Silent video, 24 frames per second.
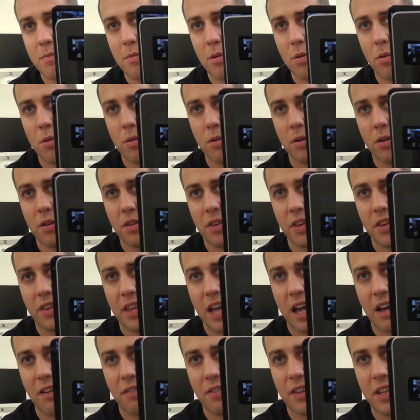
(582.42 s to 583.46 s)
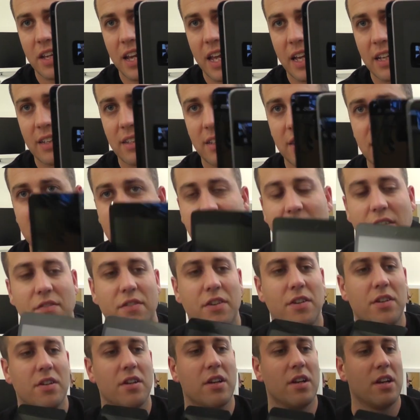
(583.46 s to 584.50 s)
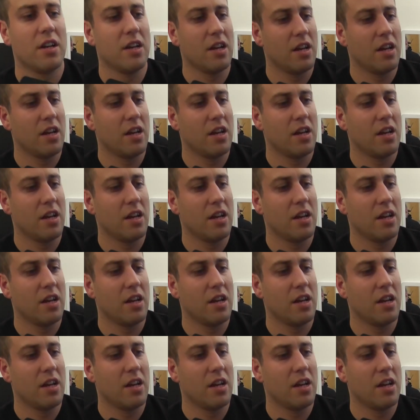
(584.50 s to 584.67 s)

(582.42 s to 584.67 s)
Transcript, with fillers: more than that of the Nexus 7.